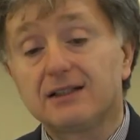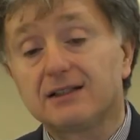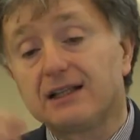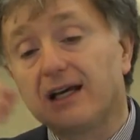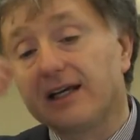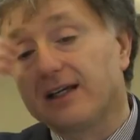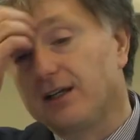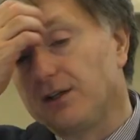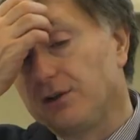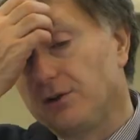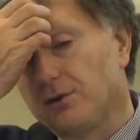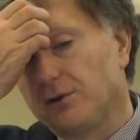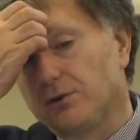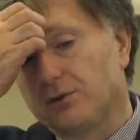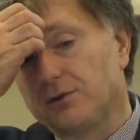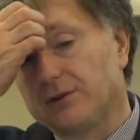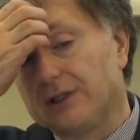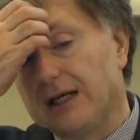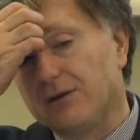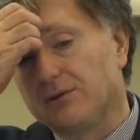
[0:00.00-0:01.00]
taking you
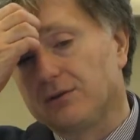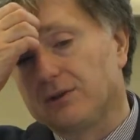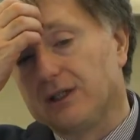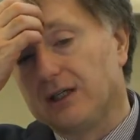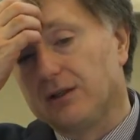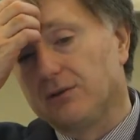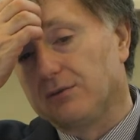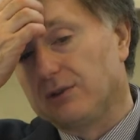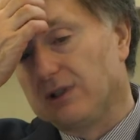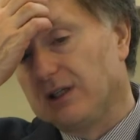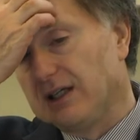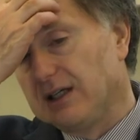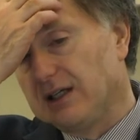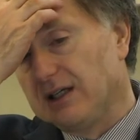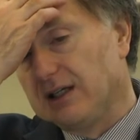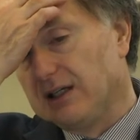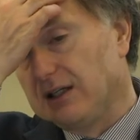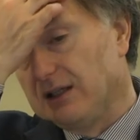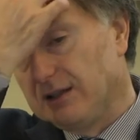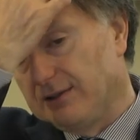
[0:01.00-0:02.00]
to
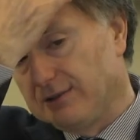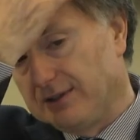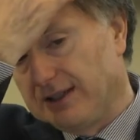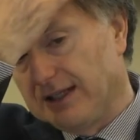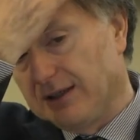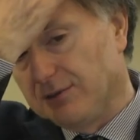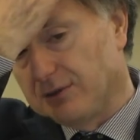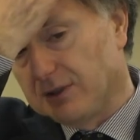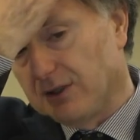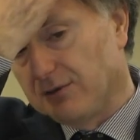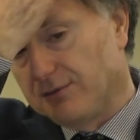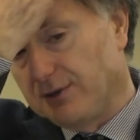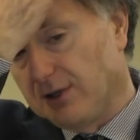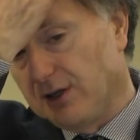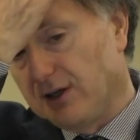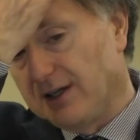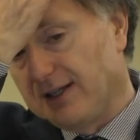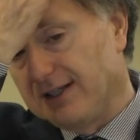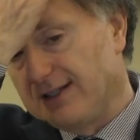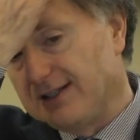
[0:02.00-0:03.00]
downtown
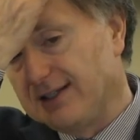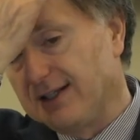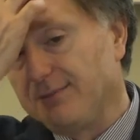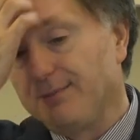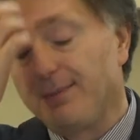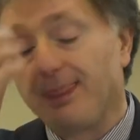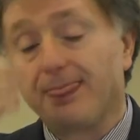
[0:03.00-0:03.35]
Florence,